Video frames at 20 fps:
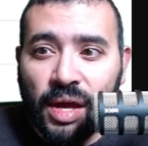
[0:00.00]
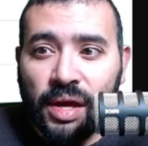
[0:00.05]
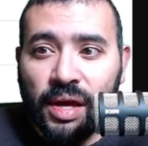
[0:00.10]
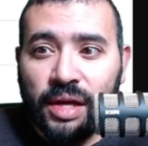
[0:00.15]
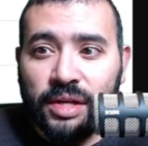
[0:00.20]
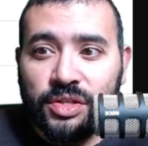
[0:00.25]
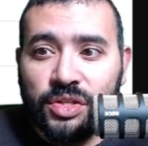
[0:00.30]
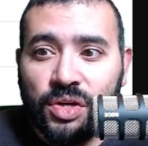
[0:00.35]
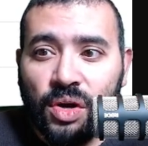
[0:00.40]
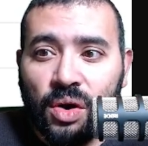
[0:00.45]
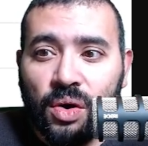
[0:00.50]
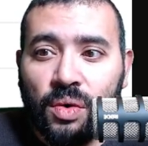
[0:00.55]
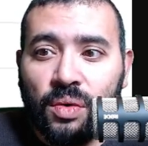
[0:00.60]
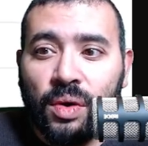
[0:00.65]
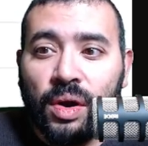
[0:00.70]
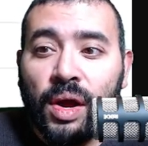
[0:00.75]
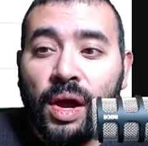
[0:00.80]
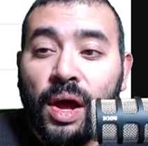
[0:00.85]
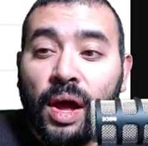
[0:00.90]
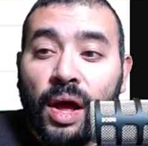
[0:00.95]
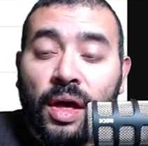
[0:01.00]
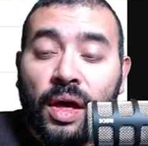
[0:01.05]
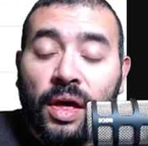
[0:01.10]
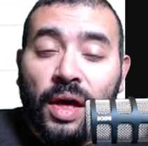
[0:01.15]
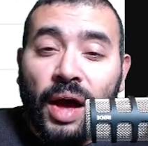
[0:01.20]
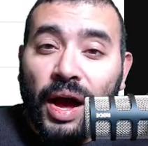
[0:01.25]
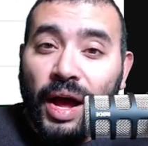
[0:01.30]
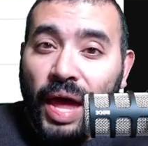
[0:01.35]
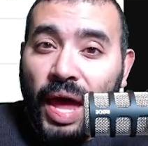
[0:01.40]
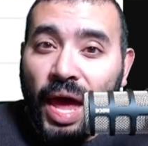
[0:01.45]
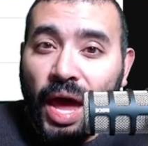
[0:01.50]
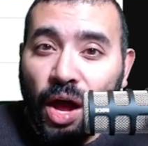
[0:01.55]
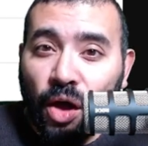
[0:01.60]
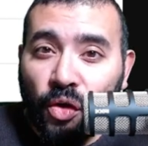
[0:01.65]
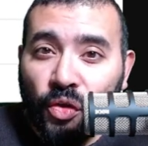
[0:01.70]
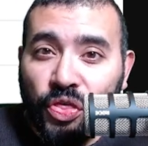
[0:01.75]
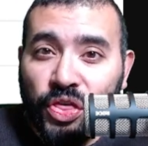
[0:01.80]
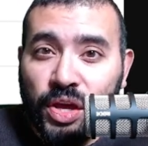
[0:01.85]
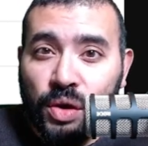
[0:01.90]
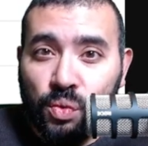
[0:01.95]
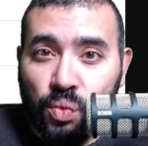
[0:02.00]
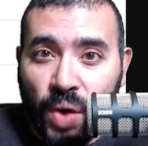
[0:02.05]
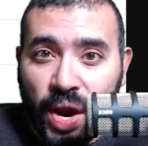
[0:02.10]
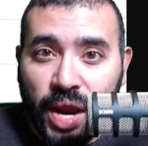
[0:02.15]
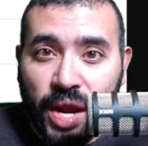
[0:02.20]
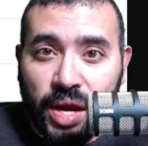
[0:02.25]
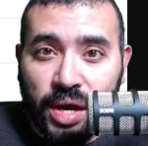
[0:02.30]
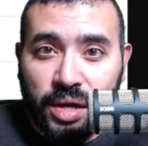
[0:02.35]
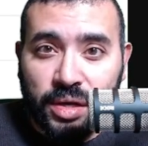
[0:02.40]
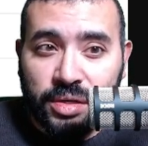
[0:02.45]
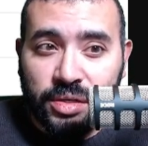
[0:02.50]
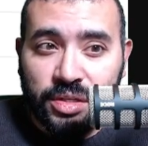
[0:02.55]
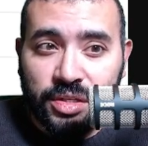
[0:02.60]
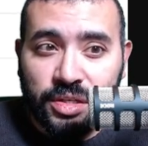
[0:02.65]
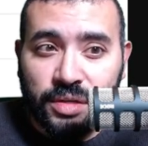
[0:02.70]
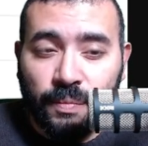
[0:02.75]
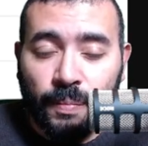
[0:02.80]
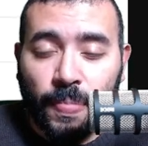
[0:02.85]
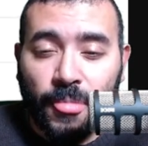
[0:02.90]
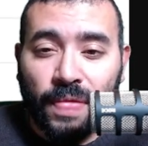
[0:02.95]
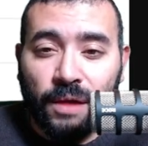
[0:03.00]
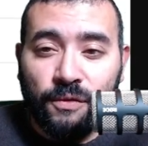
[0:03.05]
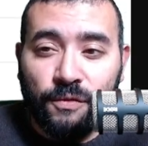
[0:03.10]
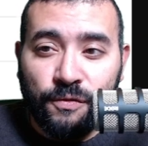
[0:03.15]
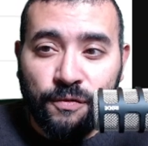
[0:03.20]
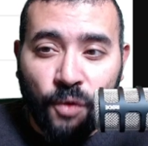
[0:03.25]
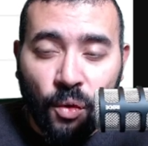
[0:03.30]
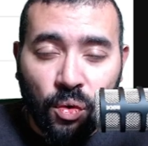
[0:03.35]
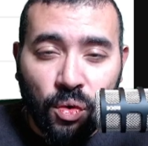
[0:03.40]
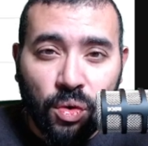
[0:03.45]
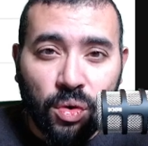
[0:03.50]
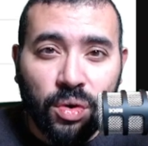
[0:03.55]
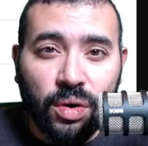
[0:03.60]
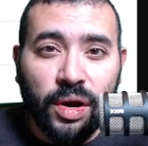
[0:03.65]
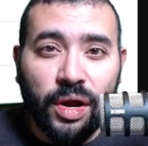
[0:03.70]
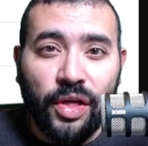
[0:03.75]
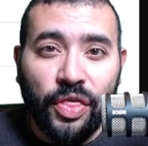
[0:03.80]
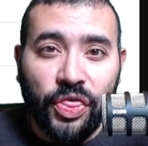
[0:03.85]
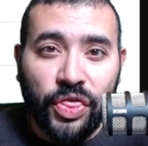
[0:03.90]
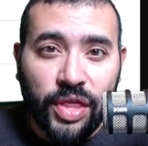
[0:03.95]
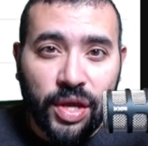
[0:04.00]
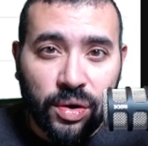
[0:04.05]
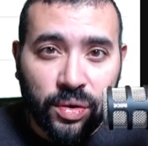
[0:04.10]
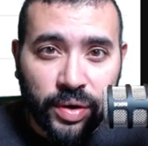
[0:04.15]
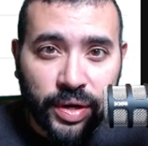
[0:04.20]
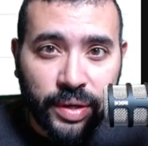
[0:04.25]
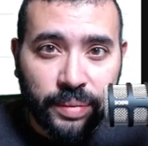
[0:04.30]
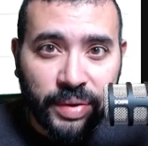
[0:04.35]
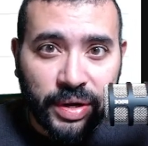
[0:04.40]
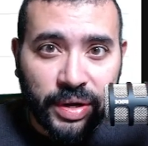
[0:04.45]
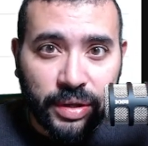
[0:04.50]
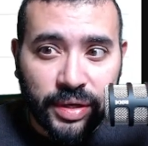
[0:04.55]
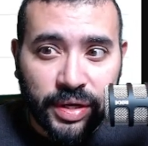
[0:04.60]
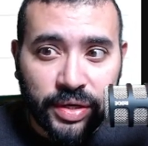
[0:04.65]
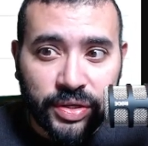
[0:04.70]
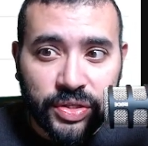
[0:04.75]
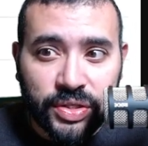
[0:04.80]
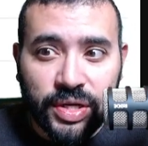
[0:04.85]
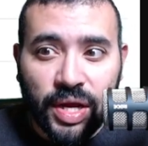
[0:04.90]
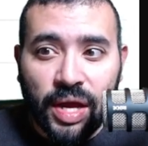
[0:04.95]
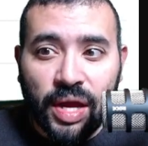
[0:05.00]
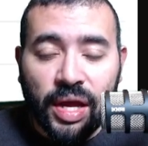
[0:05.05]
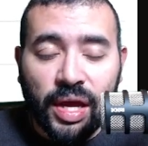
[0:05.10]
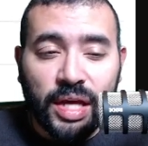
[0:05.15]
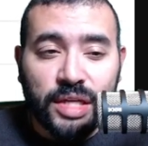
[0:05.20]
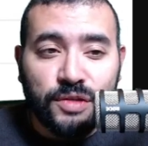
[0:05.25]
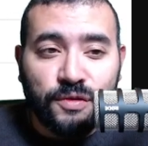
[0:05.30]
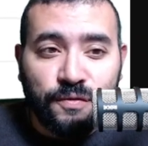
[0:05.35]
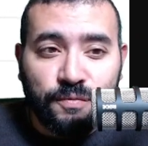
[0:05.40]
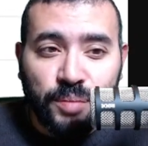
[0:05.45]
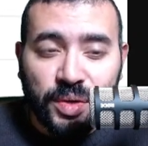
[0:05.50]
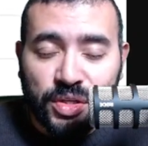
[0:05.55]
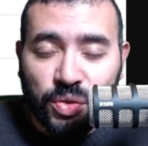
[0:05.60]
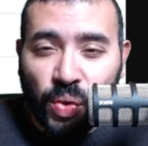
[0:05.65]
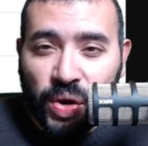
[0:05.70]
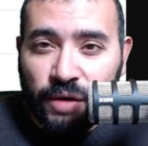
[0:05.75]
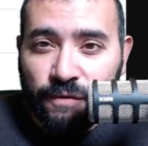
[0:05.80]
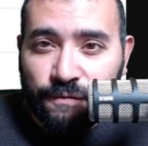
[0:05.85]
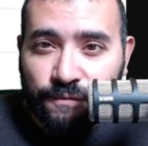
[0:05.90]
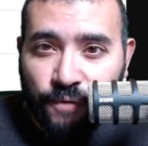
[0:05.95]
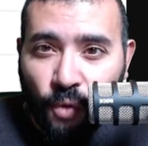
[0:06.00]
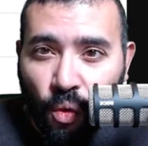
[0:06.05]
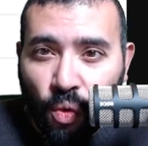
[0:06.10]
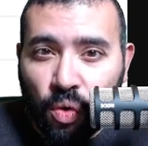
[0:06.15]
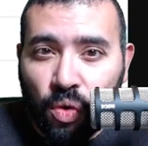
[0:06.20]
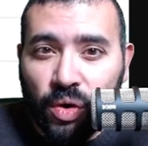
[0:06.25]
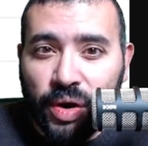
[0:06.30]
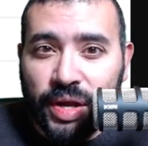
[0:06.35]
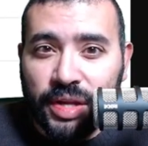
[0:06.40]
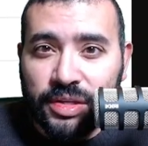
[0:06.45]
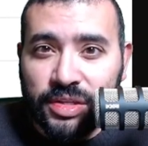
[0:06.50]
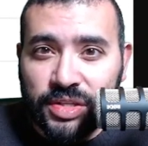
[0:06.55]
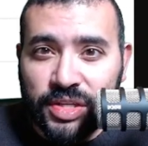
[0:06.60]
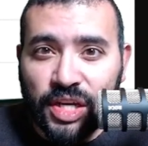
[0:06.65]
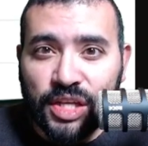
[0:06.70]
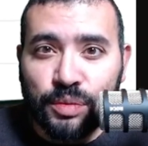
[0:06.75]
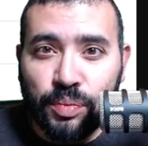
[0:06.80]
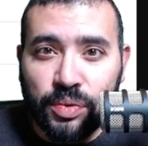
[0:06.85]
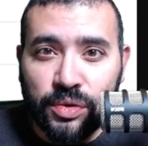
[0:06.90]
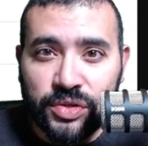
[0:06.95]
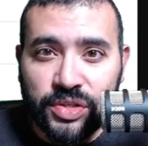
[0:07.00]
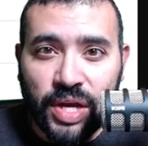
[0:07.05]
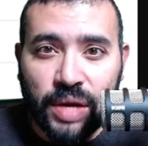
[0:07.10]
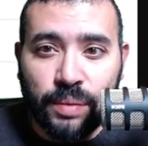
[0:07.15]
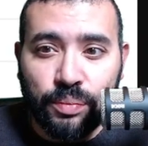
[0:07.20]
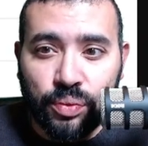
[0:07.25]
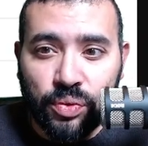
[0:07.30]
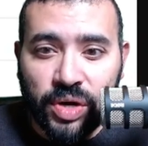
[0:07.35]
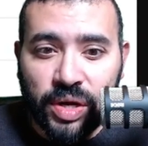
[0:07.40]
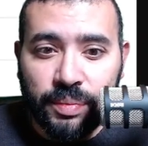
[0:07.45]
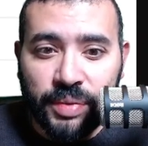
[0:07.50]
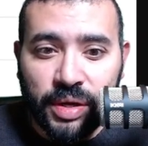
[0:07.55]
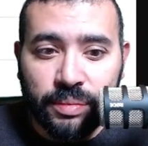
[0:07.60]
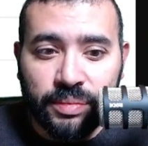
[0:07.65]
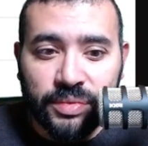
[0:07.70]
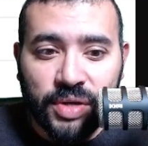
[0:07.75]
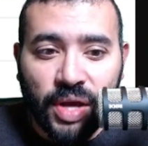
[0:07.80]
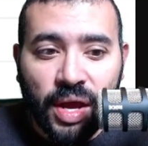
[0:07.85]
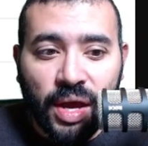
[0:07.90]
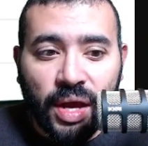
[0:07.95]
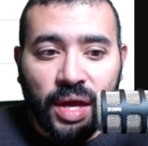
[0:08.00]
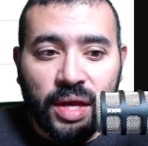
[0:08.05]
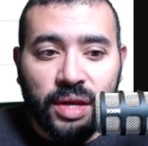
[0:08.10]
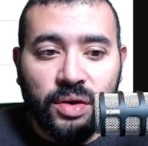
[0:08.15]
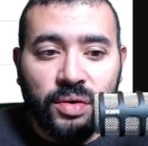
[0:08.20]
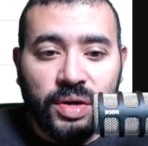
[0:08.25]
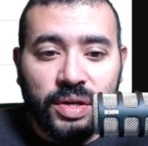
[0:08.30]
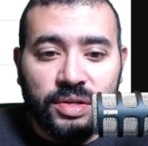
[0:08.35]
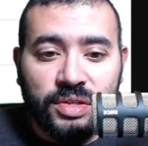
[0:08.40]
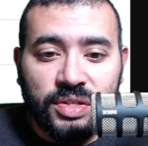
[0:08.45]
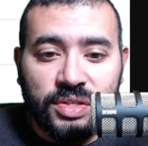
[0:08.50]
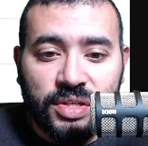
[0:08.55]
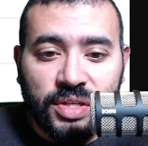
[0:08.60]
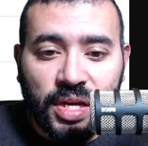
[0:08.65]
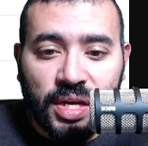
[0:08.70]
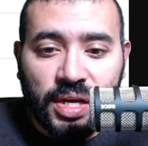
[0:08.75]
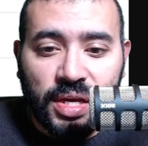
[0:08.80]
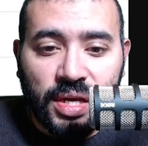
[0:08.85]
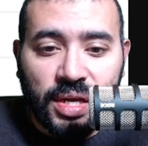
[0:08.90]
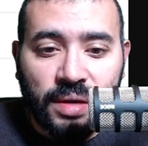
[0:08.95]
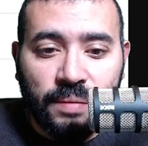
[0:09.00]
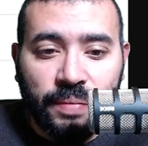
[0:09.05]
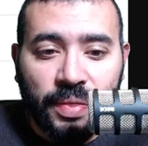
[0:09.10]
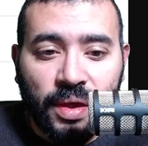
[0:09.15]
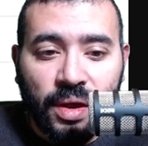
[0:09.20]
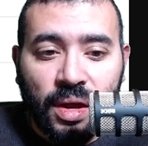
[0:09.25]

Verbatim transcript: and so a healthy range for Ethereum at least is between four and six percent premiums, and you can see